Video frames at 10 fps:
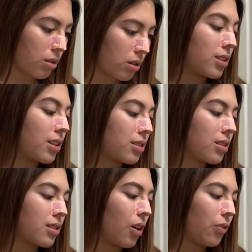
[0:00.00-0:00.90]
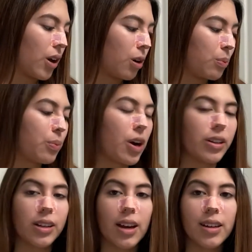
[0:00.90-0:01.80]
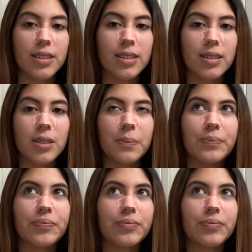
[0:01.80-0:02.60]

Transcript: Listening to self-help podcasts.